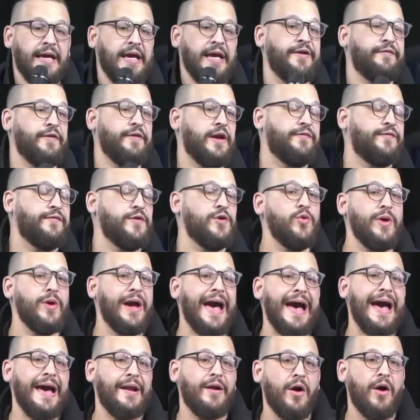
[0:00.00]
if you
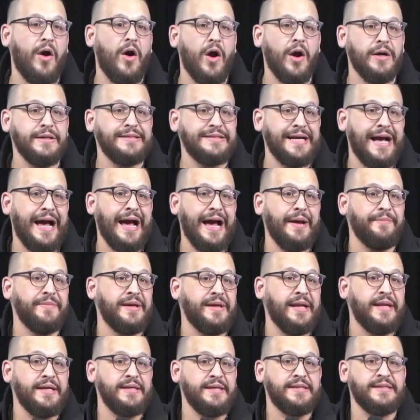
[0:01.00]
had a hard time
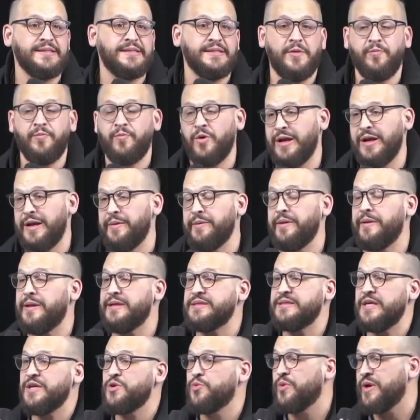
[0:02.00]
getting someone, like, let's
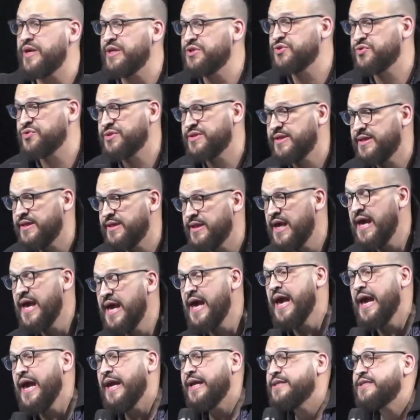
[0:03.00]
say you were interested
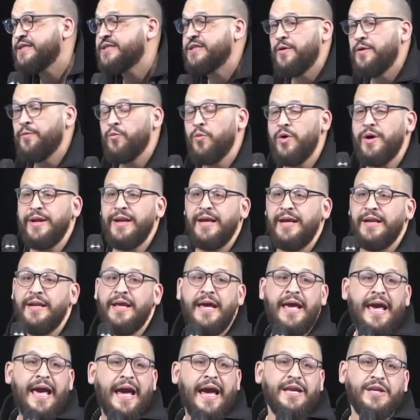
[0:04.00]
in someone and
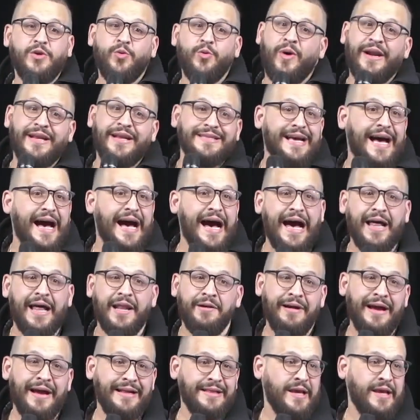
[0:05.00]
you wanted to
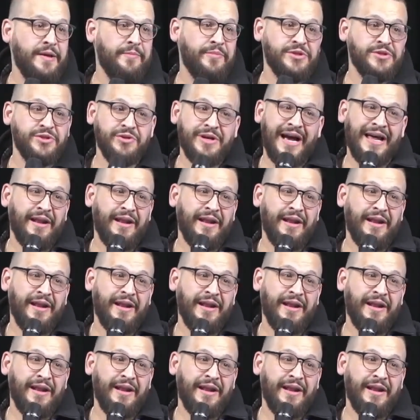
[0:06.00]
holler at them, but you kind